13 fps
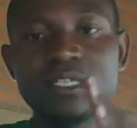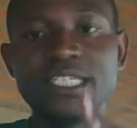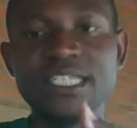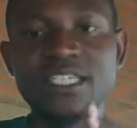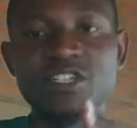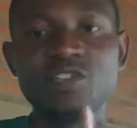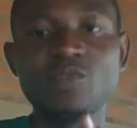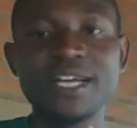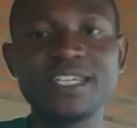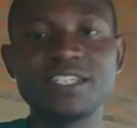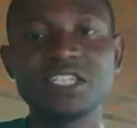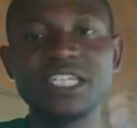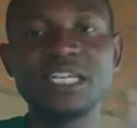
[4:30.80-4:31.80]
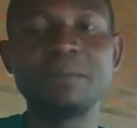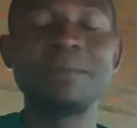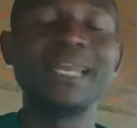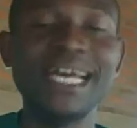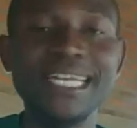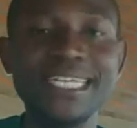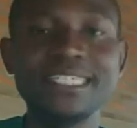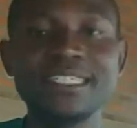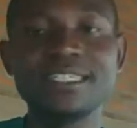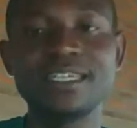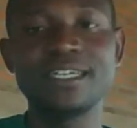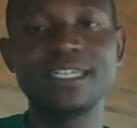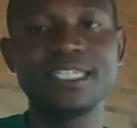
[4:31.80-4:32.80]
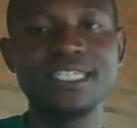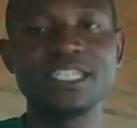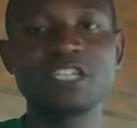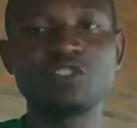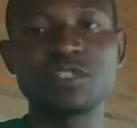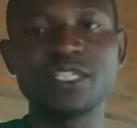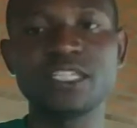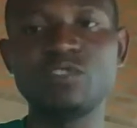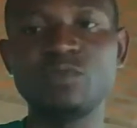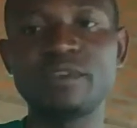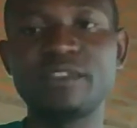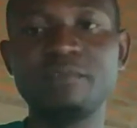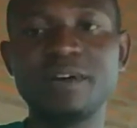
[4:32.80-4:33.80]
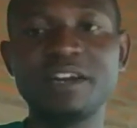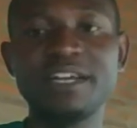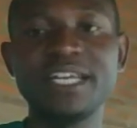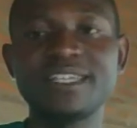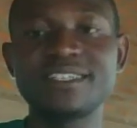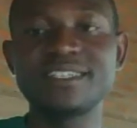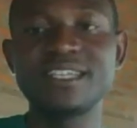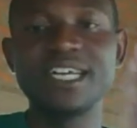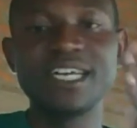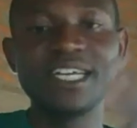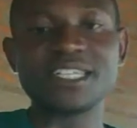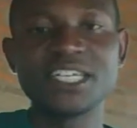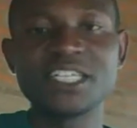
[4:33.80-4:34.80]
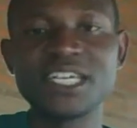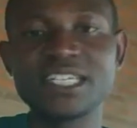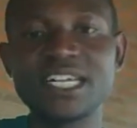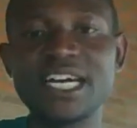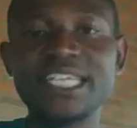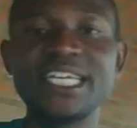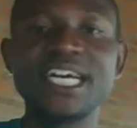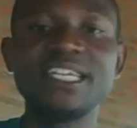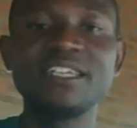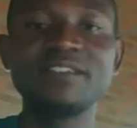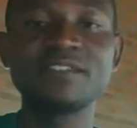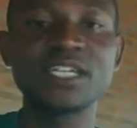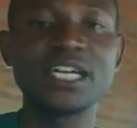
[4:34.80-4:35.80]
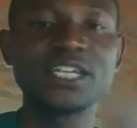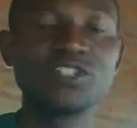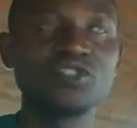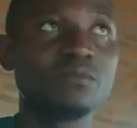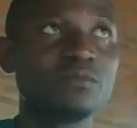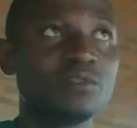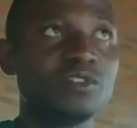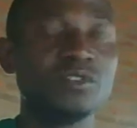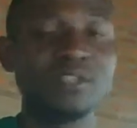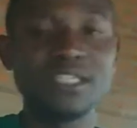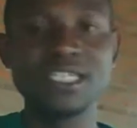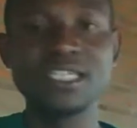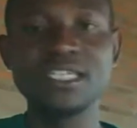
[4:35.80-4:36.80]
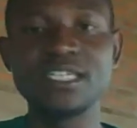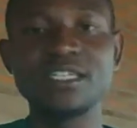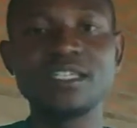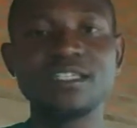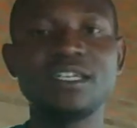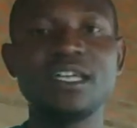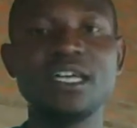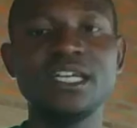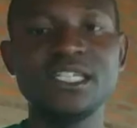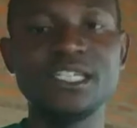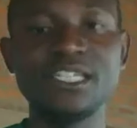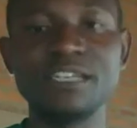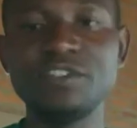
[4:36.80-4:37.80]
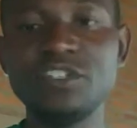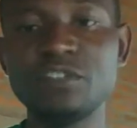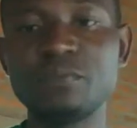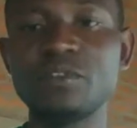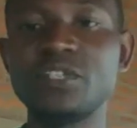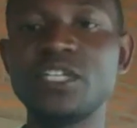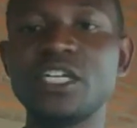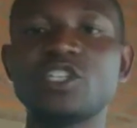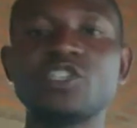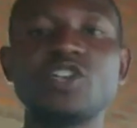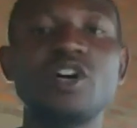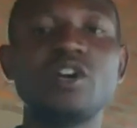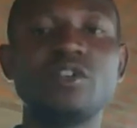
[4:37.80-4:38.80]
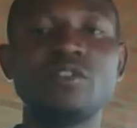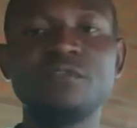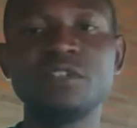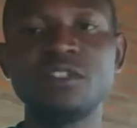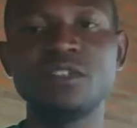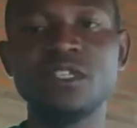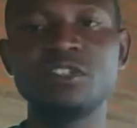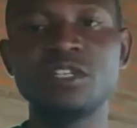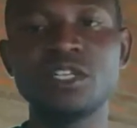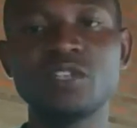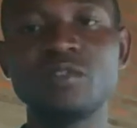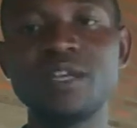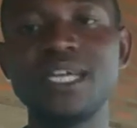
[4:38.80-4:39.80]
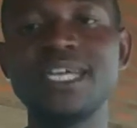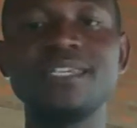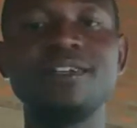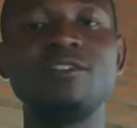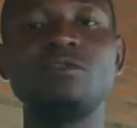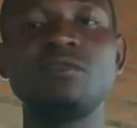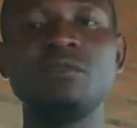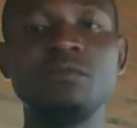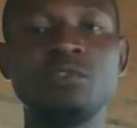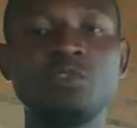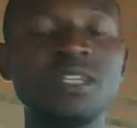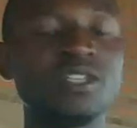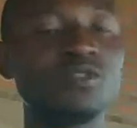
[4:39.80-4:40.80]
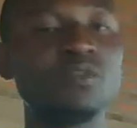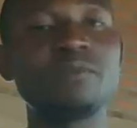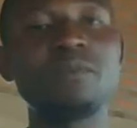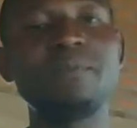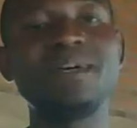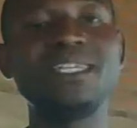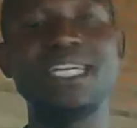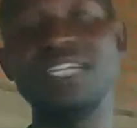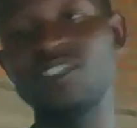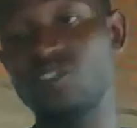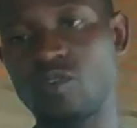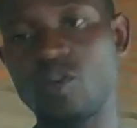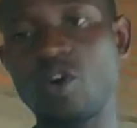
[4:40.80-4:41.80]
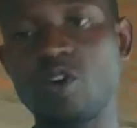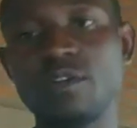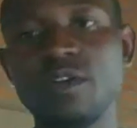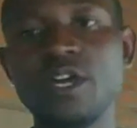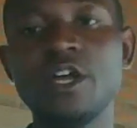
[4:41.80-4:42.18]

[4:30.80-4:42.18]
It requires clear planning. It is associated with barriers such as high tariffs, custom duties, insufficient protection of intellectual property, and so on.